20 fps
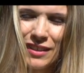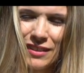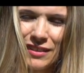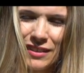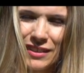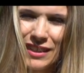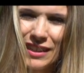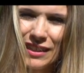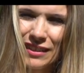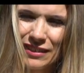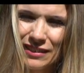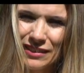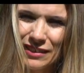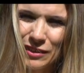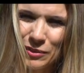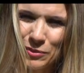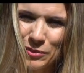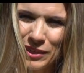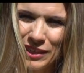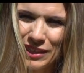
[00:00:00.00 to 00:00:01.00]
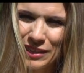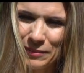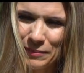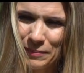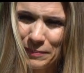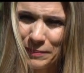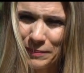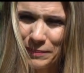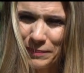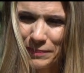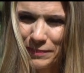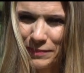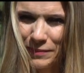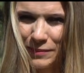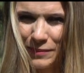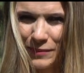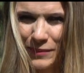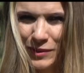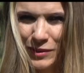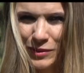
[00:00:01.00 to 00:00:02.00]
the death degree
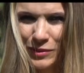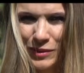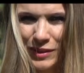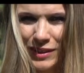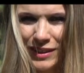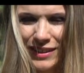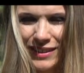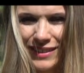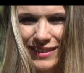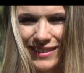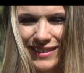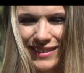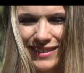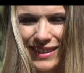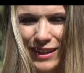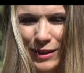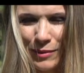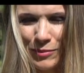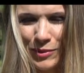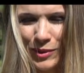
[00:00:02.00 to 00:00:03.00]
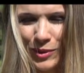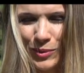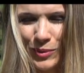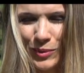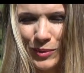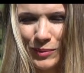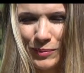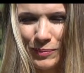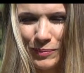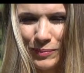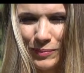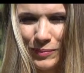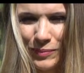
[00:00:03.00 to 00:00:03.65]
between Capricorn,